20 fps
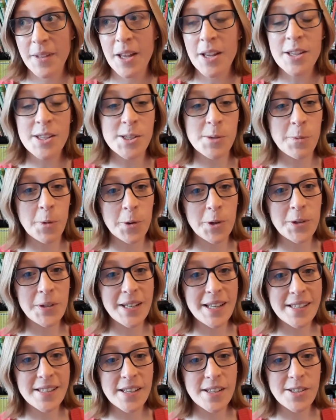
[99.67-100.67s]
So what you
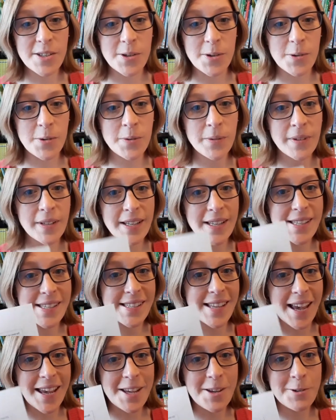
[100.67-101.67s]
need to do is
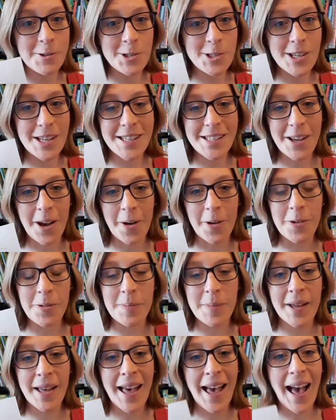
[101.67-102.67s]
take your sheet
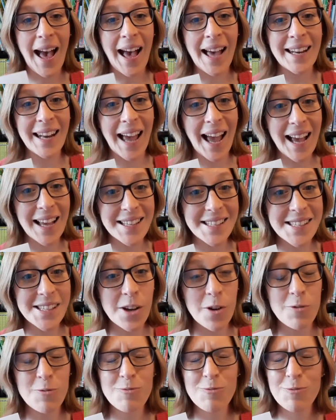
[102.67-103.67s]
home and ask
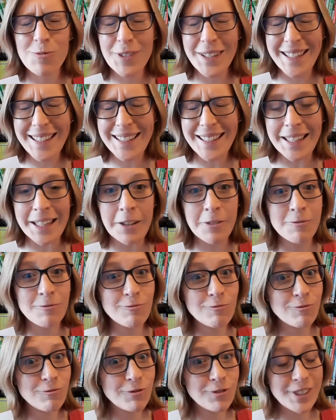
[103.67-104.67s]
really,
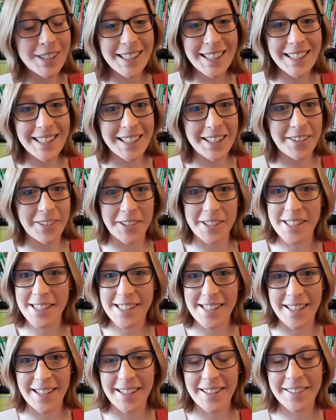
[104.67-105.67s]
really
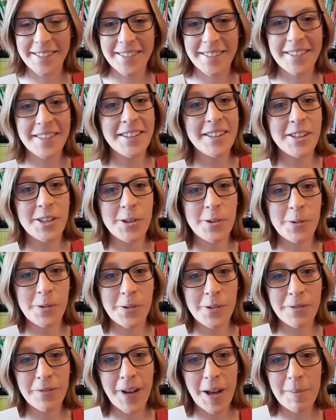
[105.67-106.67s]
nicely your
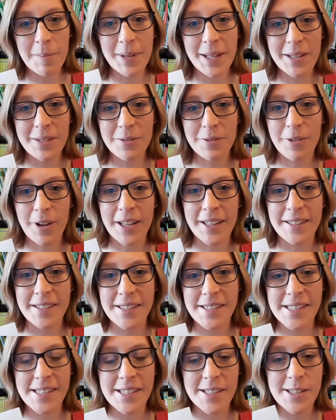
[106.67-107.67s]
family and
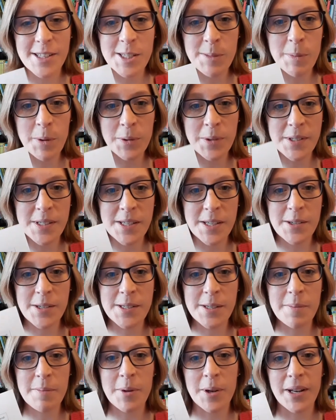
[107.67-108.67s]
friends to sponsor you
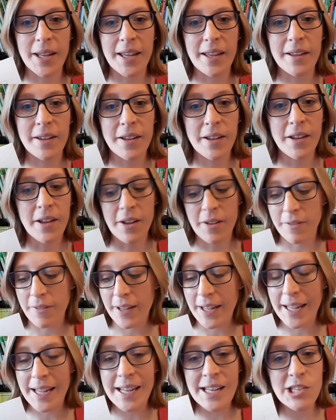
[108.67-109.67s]
some money for
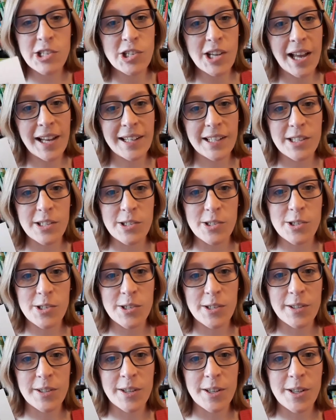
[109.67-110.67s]
each challenge
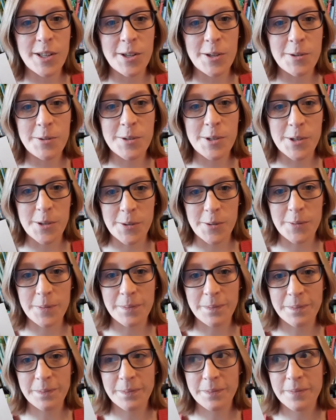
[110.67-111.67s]
that you do.
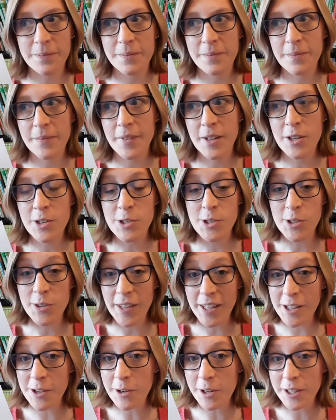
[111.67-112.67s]
Do you
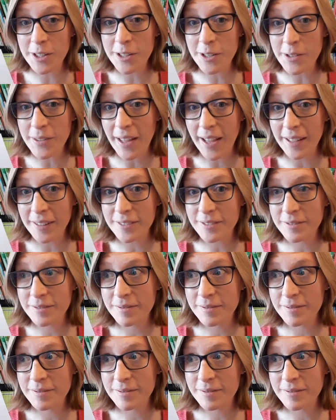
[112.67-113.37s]
think you can do that?